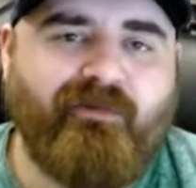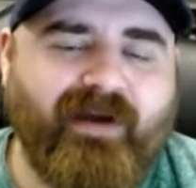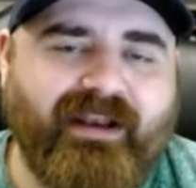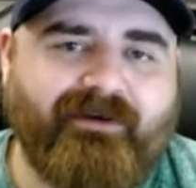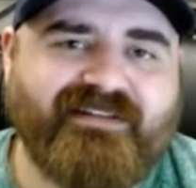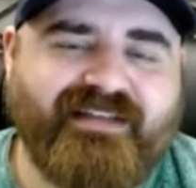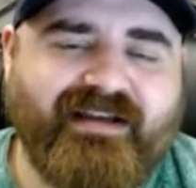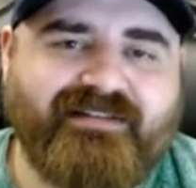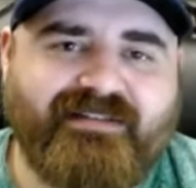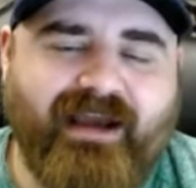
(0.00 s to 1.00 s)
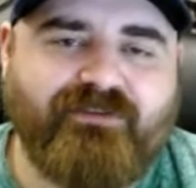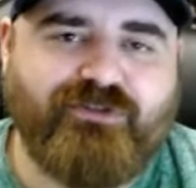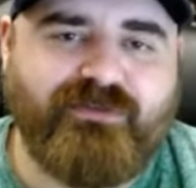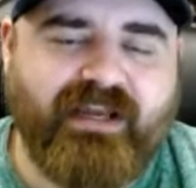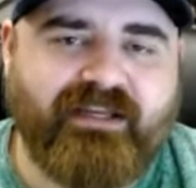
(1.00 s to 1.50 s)
Right now, Gonzaga is down
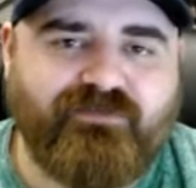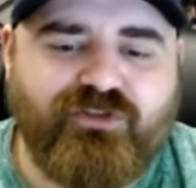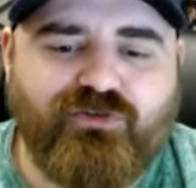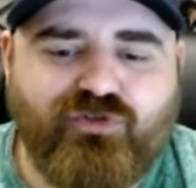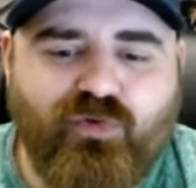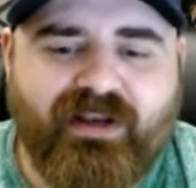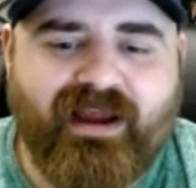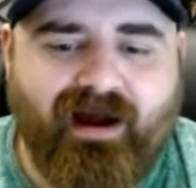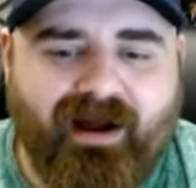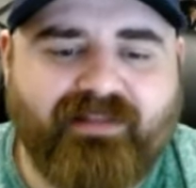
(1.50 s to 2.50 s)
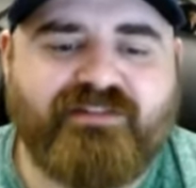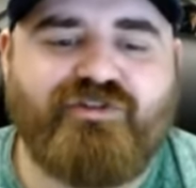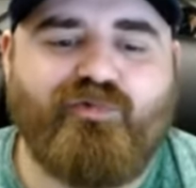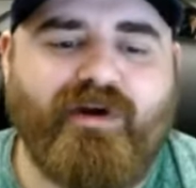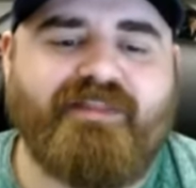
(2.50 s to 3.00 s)
to negative 220 odds to
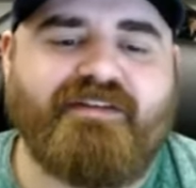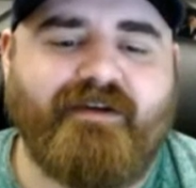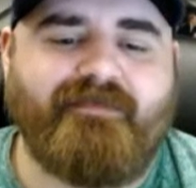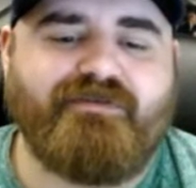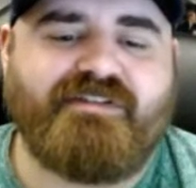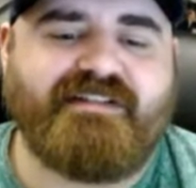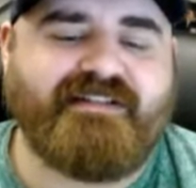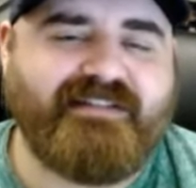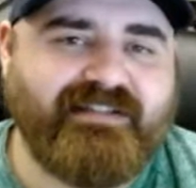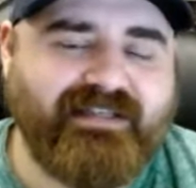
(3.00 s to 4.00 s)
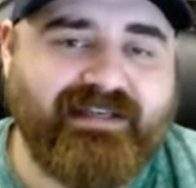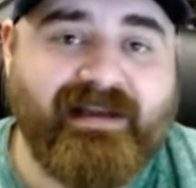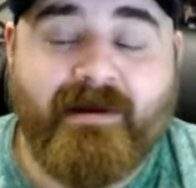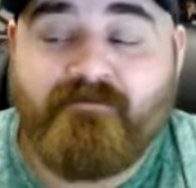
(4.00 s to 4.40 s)
win the WCC.